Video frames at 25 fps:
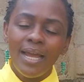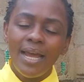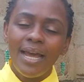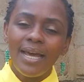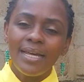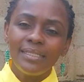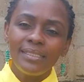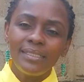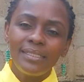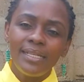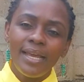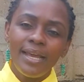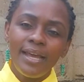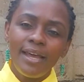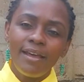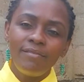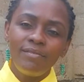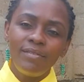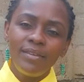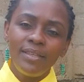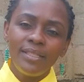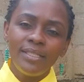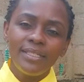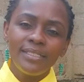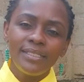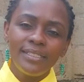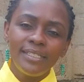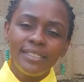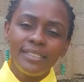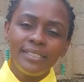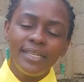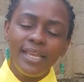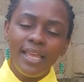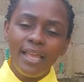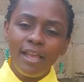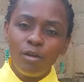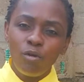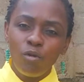as they are having this
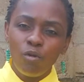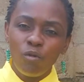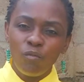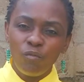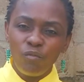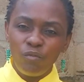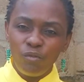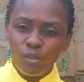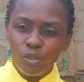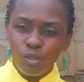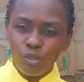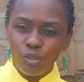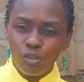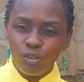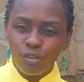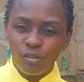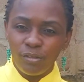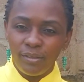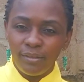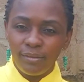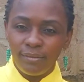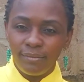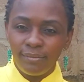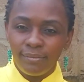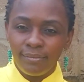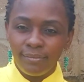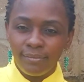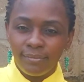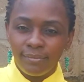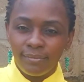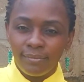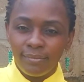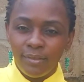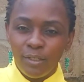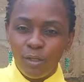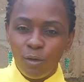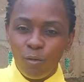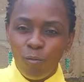entire confusion.
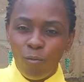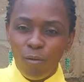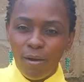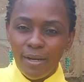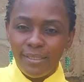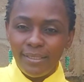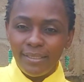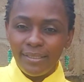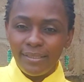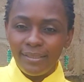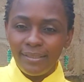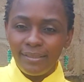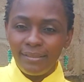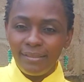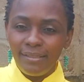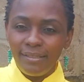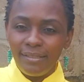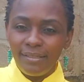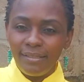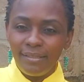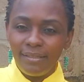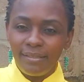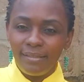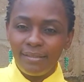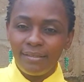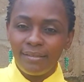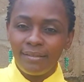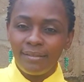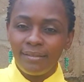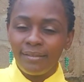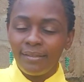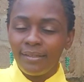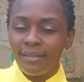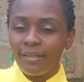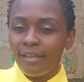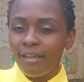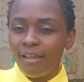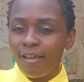What is it?
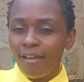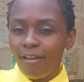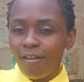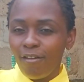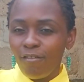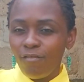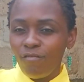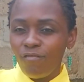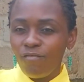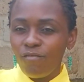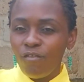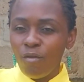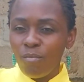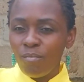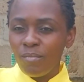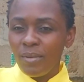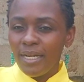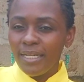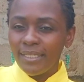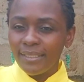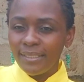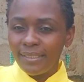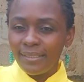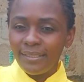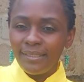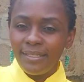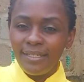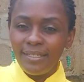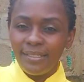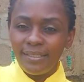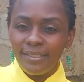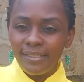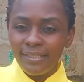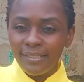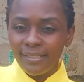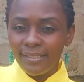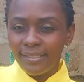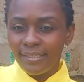Formlessness.
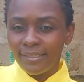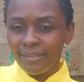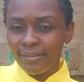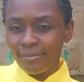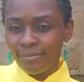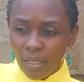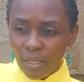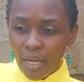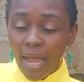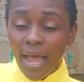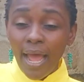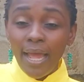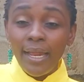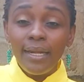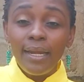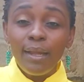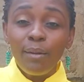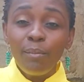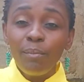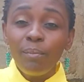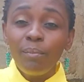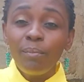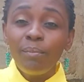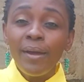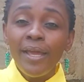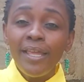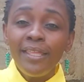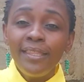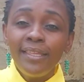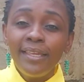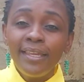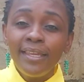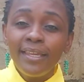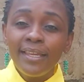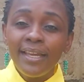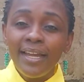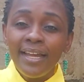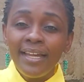And by
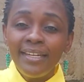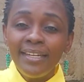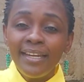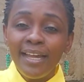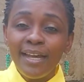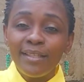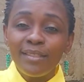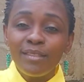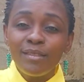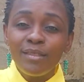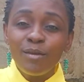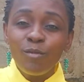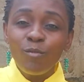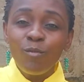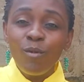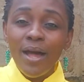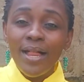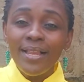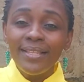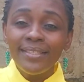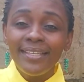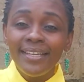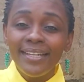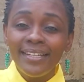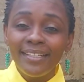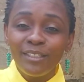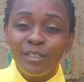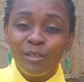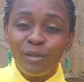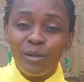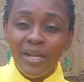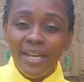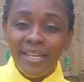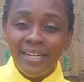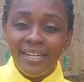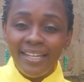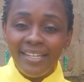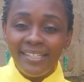the under World Health
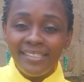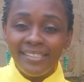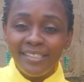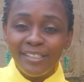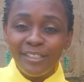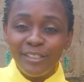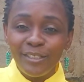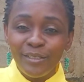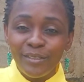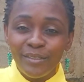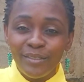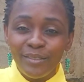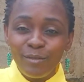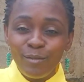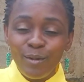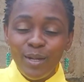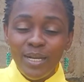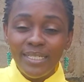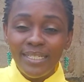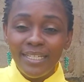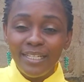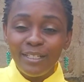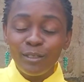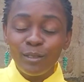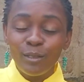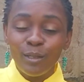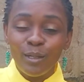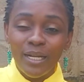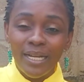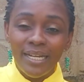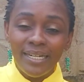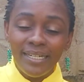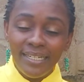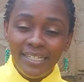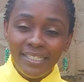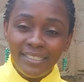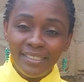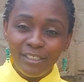Organization, World Health
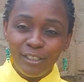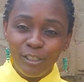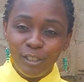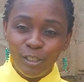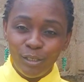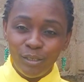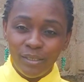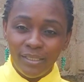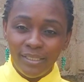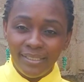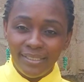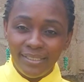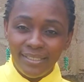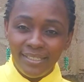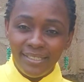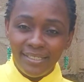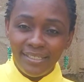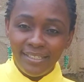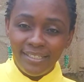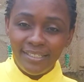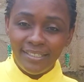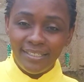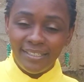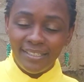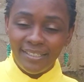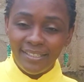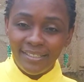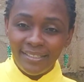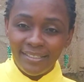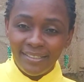Organization is in it